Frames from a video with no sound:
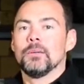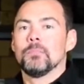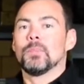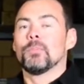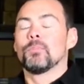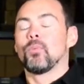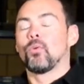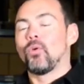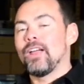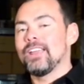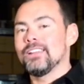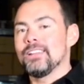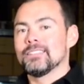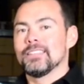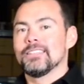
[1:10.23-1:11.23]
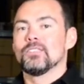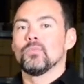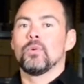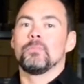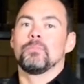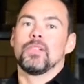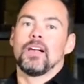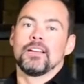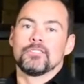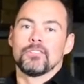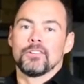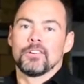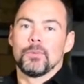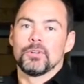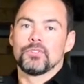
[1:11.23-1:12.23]
But brightness isn't what blinds
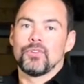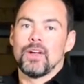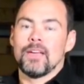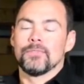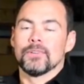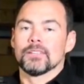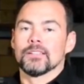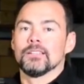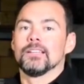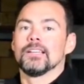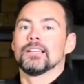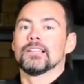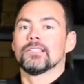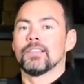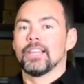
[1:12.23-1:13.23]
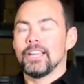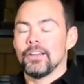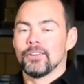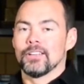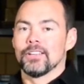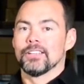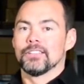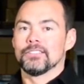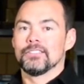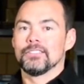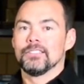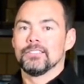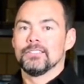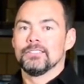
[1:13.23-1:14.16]
oncoming traffic. Glare does.